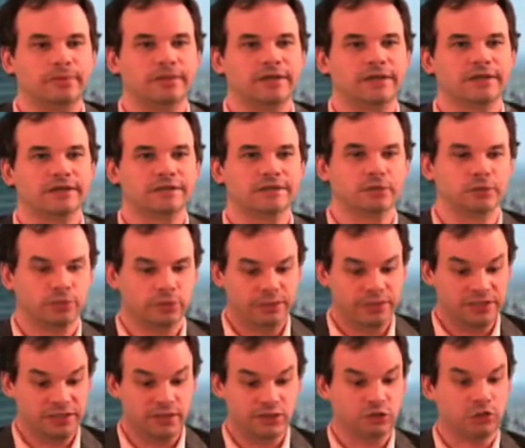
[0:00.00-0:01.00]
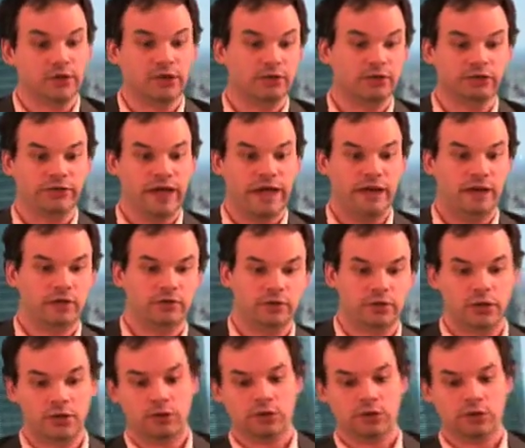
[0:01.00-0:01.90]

because there will be this trickle down.